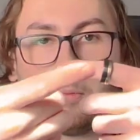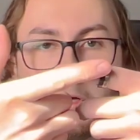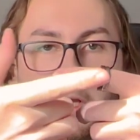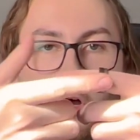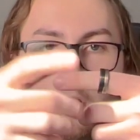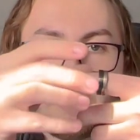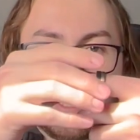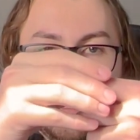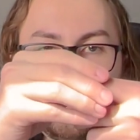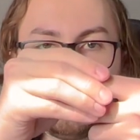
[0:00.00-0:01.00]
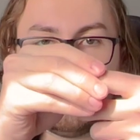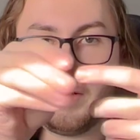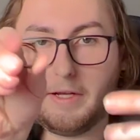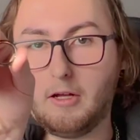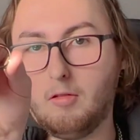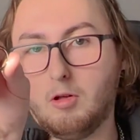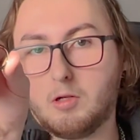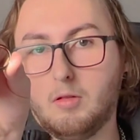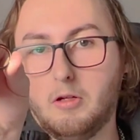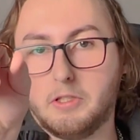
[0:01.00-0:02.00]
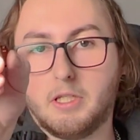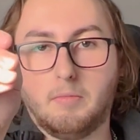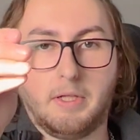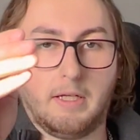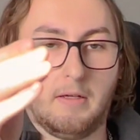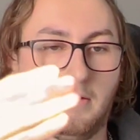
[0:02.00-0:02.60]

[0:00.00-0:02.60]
Put it all together and it'll look a little something